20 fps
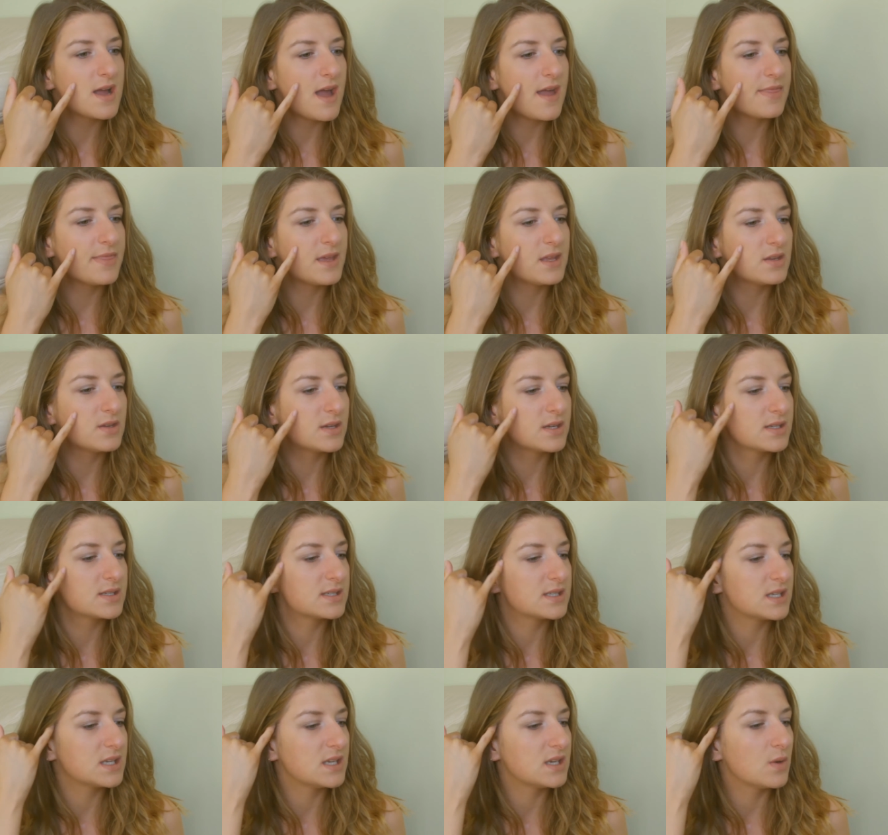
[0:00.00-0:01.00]
And then you can
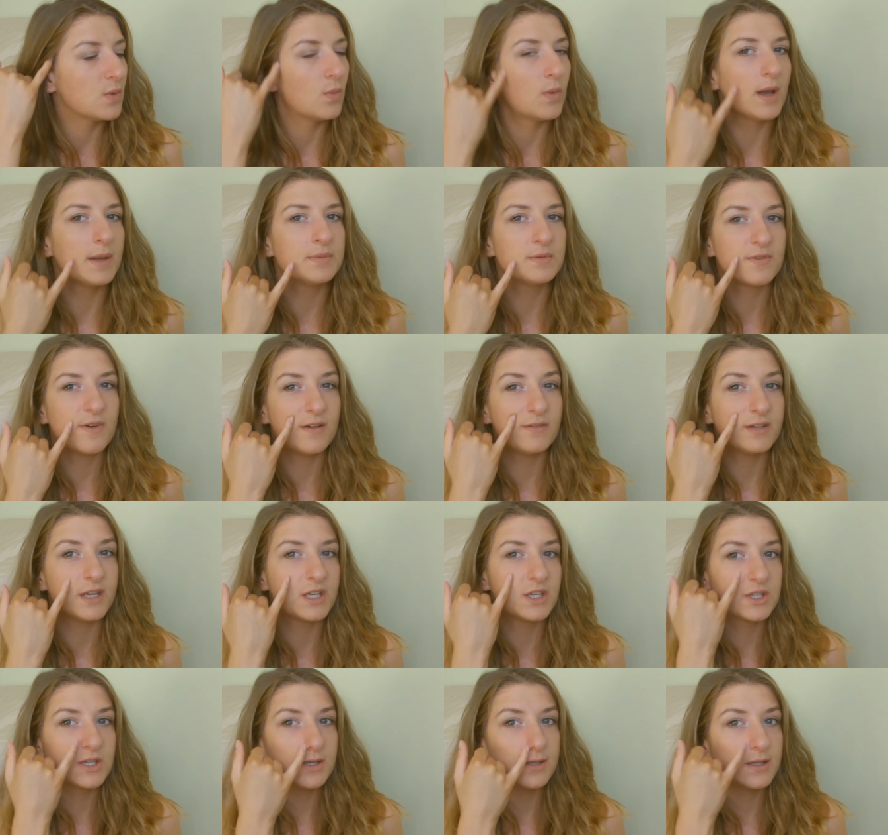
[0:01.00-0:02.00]
see wiped
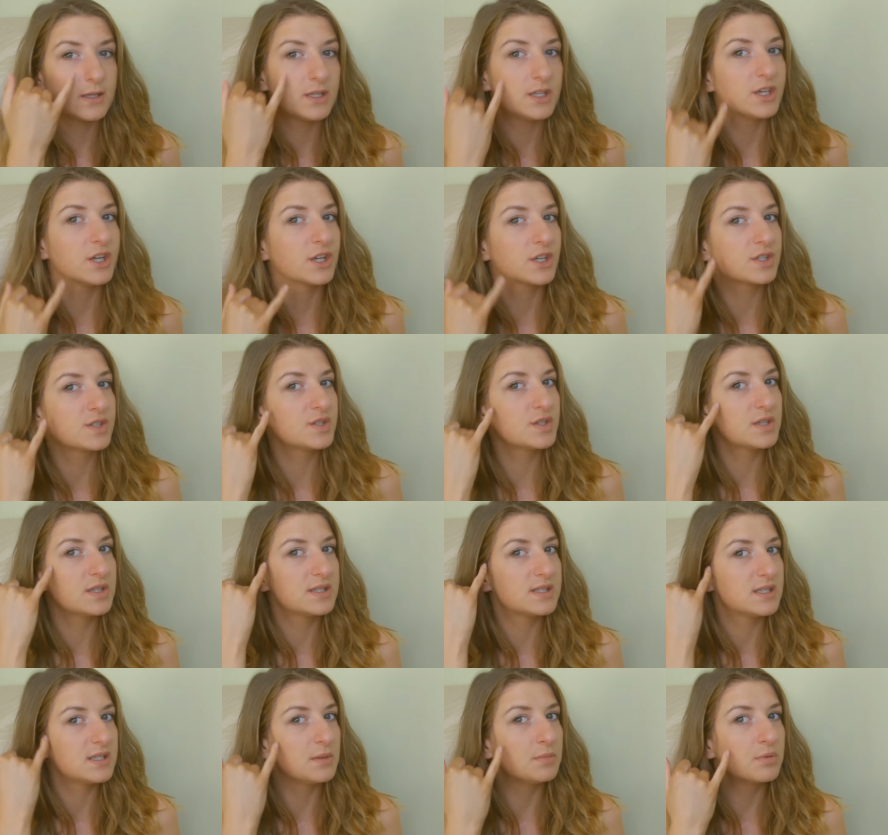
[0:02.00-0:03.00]
foundation here, because you can
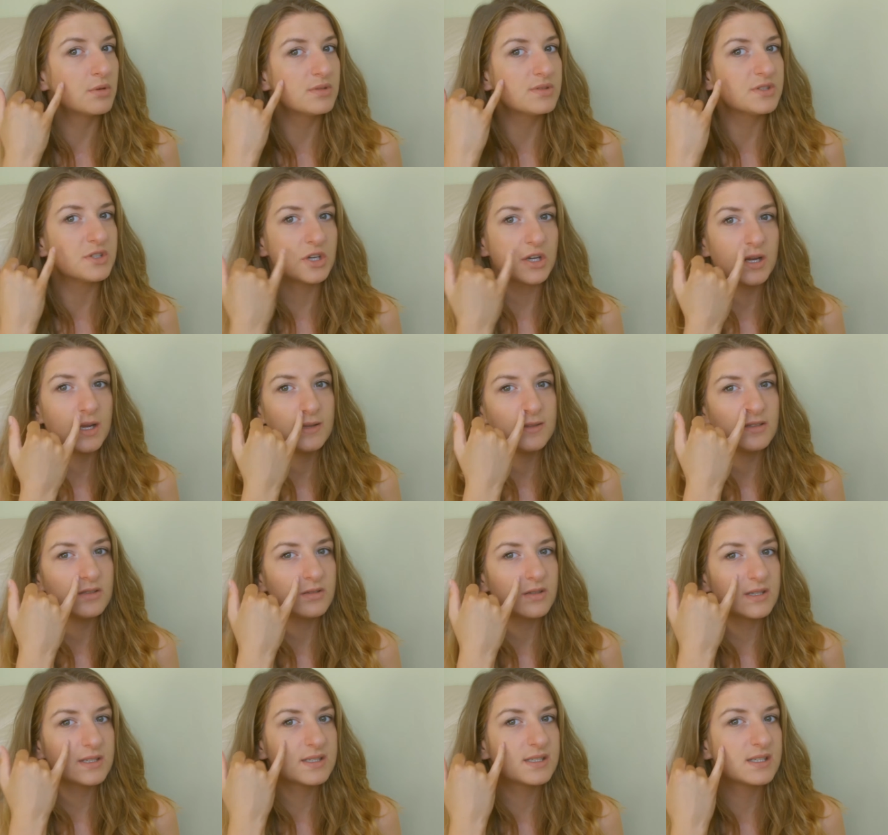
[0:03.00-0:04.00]
see the bronzer, and then
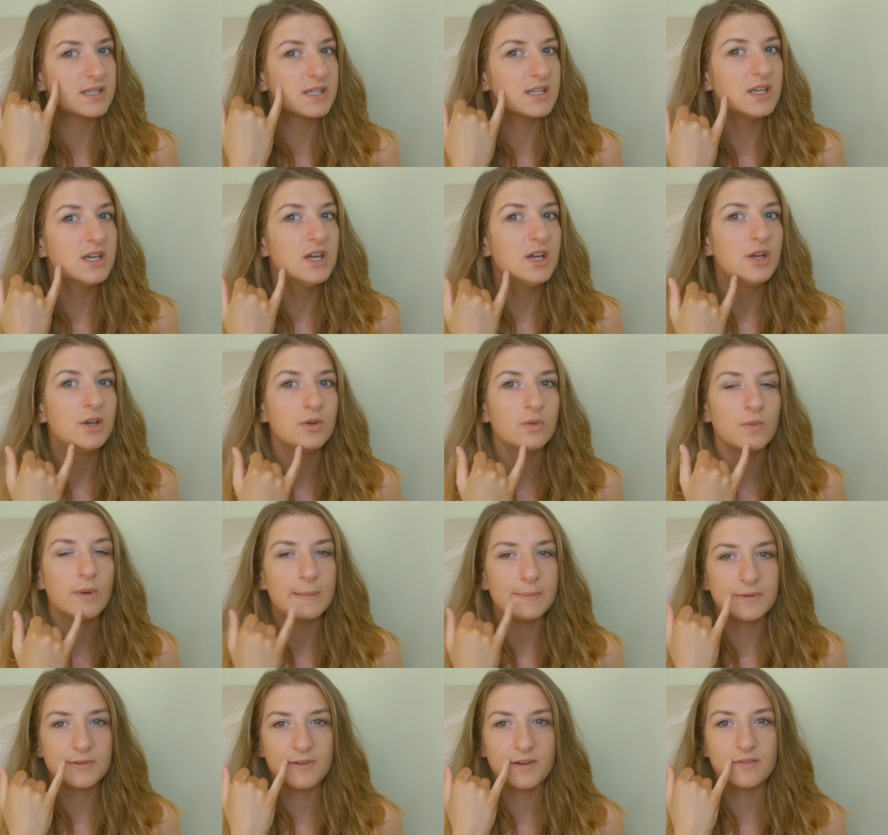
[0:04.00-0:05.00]
you can see
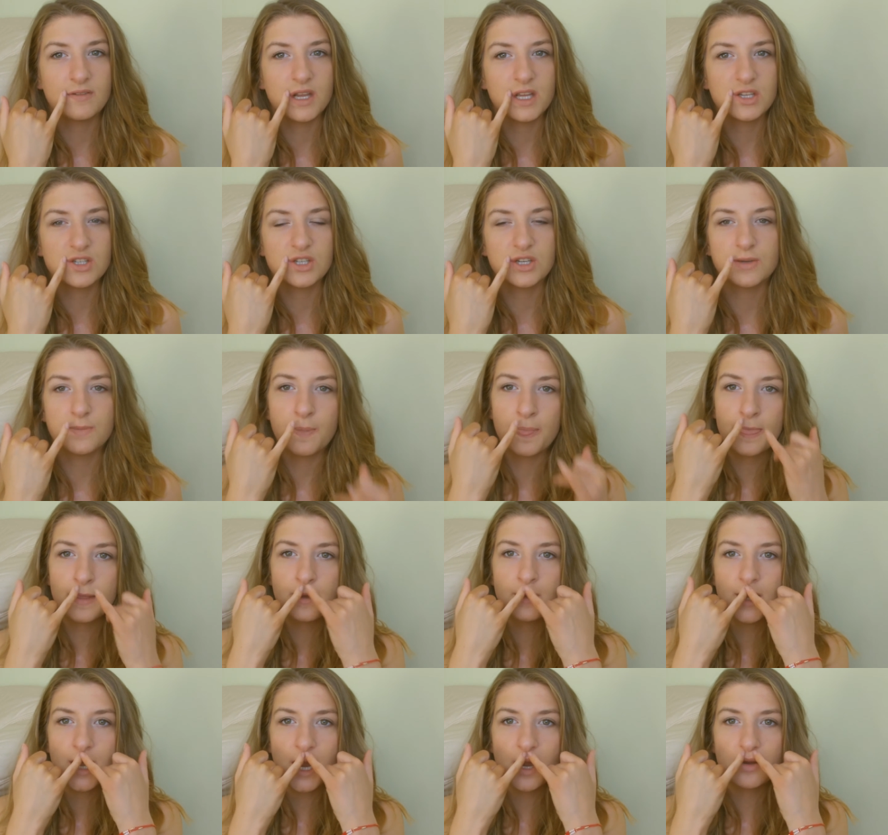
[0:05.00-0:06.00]
wiped foundation.
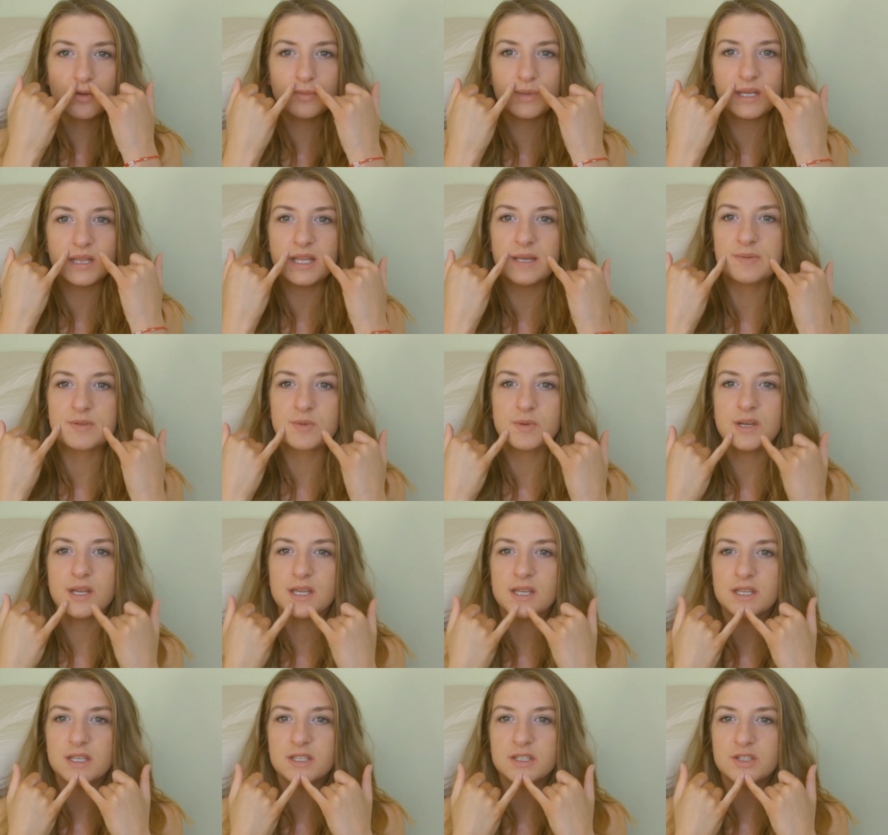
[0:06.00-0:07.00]
On my lips, when
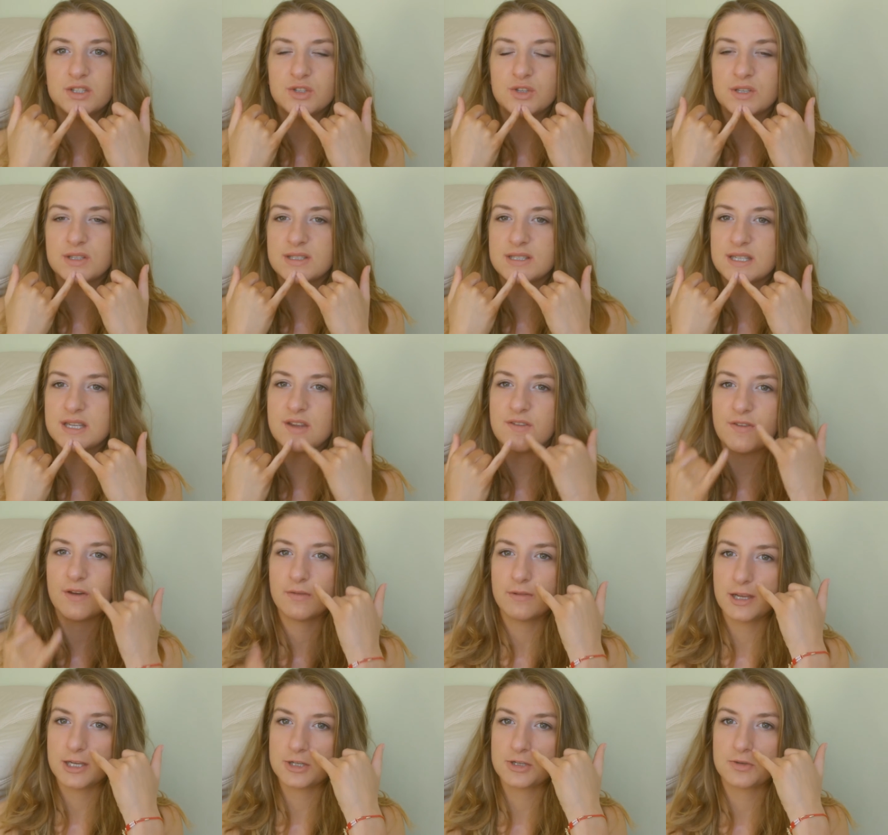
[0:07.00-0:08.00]
I eat, you can see the
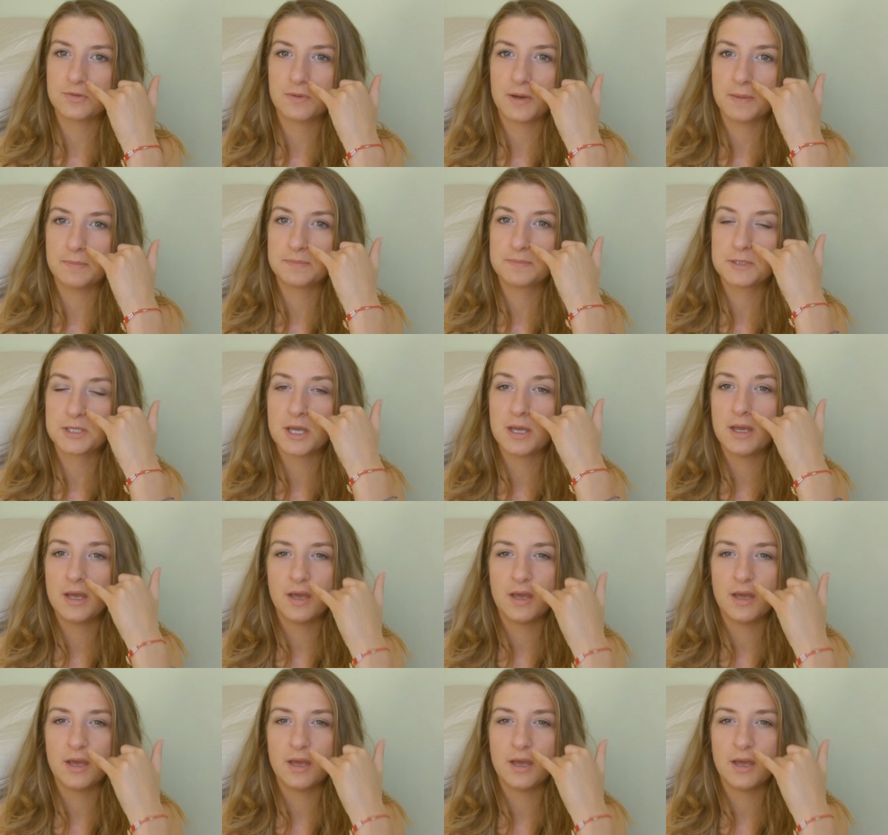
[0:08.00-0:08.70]
foundation wiped.